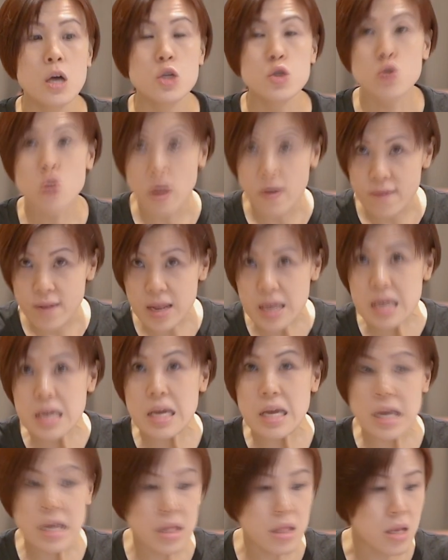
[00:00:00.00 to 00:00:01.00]
traveling
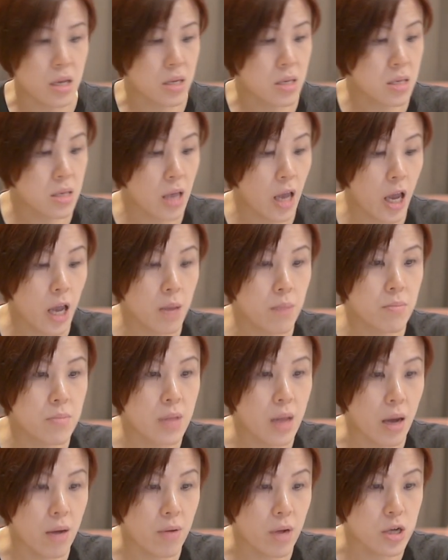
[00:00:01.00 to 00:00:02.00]
in the same
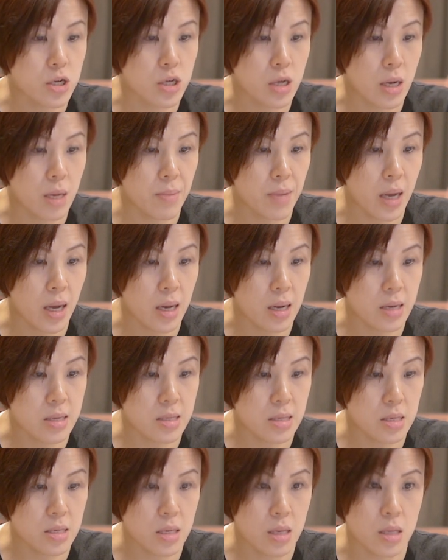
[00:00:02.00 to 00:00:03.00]
direction. Let me highlight
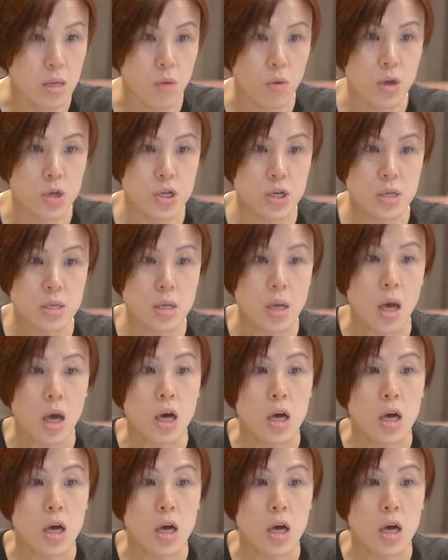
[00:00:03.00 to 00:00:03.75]
this in the questions.